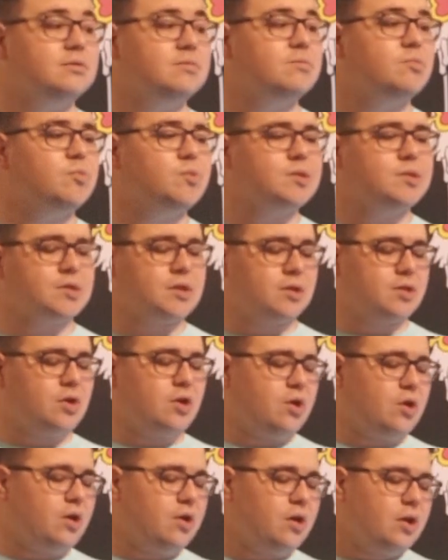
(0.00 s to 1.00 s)
was a
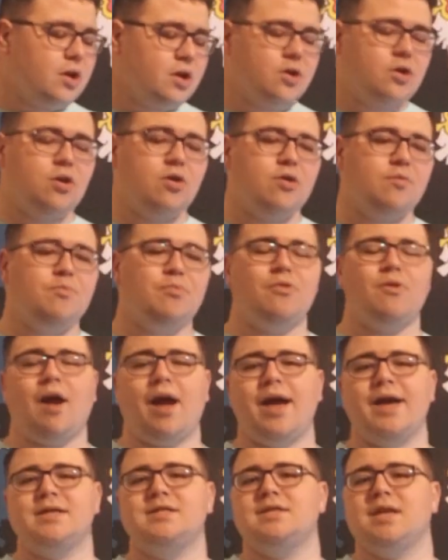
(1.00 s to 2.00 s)
good
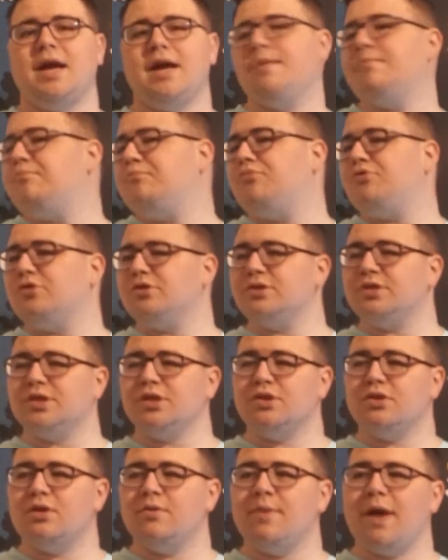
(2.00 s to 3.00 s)
price, I
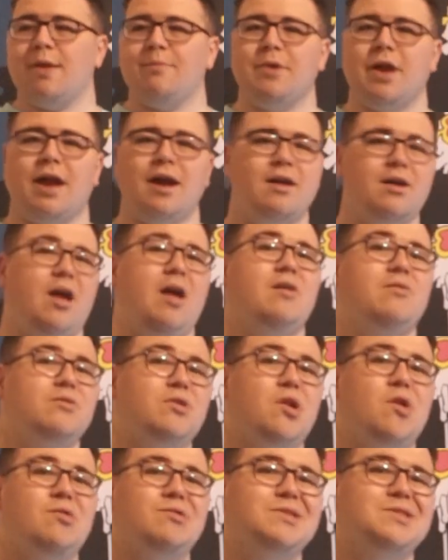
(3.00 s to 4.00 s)
presume. I mean, I don't
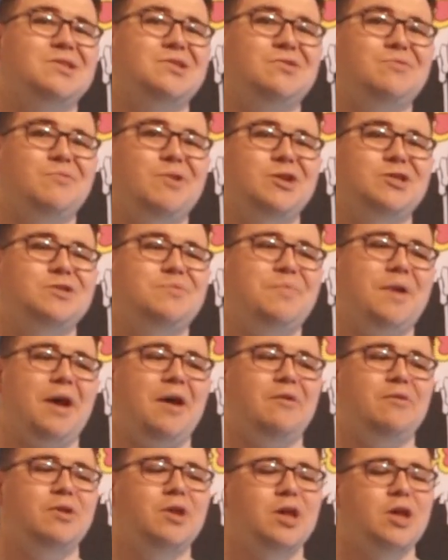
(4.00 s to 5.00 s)
know too much
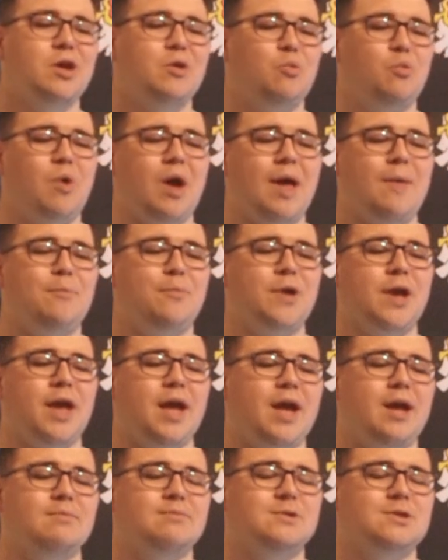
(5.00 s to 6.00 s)
about
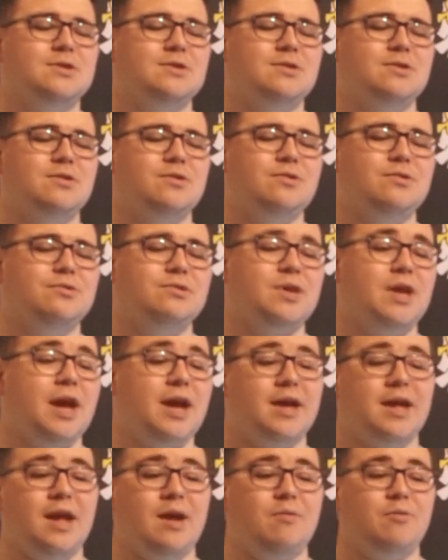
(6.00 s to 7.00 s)
webcams, so
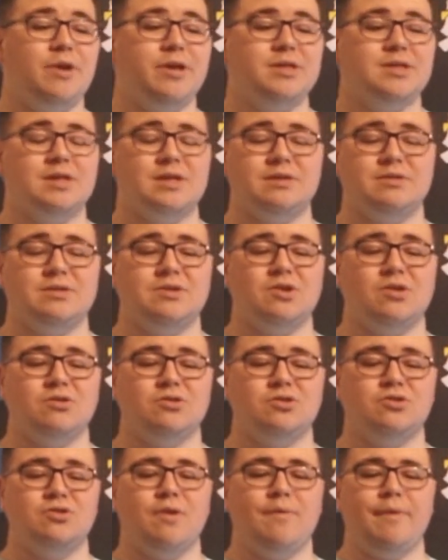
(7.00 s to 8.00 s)
yeah, I can't wait to
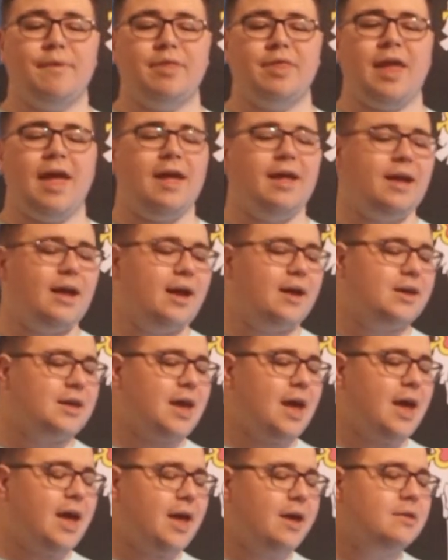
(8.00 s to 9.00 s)
start streaming that
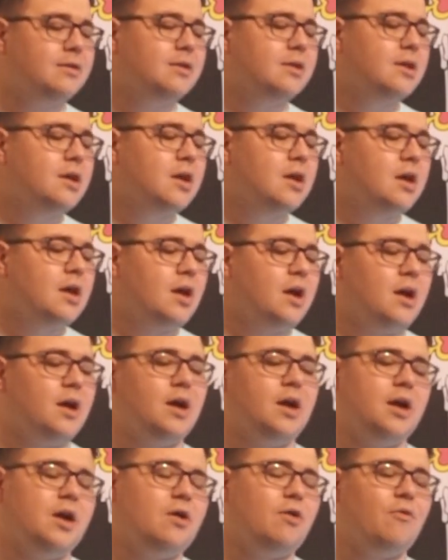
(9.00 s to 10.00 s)
again.
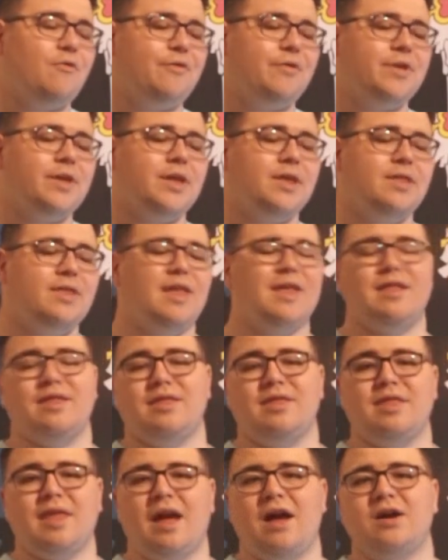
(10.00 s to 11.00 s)
Hopefully,
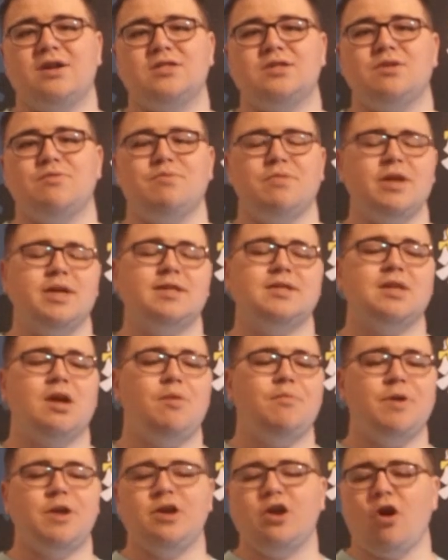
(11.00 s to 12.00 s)
then that also means
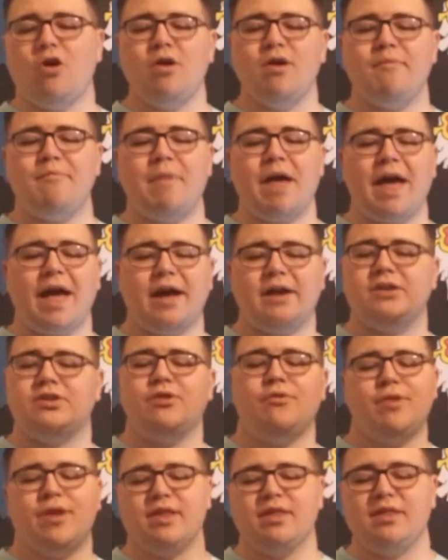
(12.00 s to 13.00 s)
I'll be going back
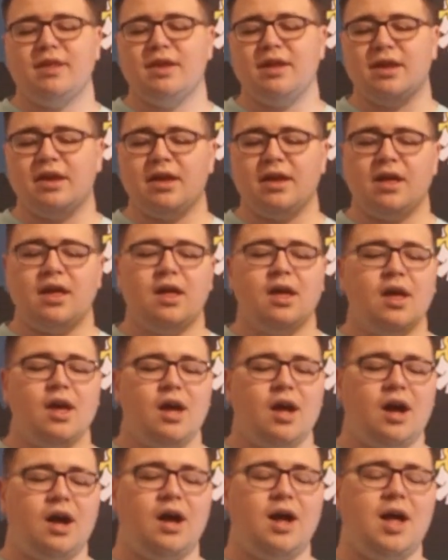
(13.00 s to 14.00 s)
doing the
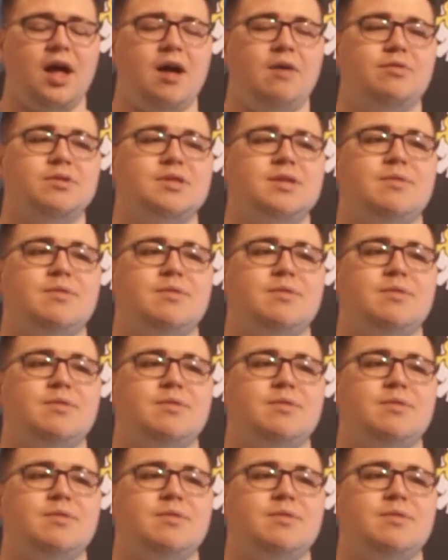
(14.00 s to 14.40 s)
what